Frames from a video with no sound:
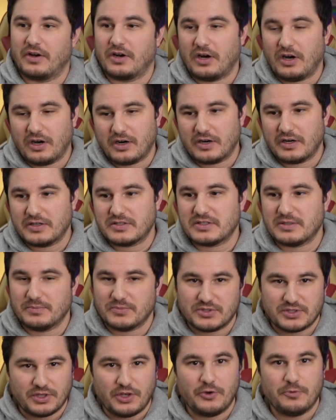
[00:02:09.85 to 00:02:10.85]
There are
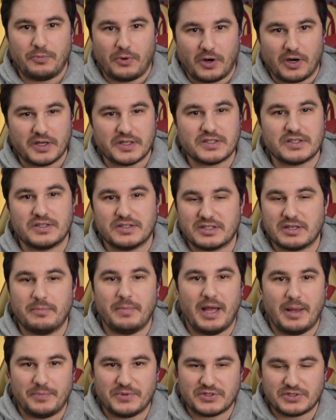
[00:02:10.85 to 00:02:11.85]
some slow parts to
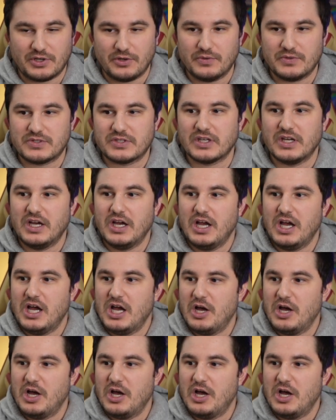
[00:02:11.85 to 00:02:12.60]
some episodes,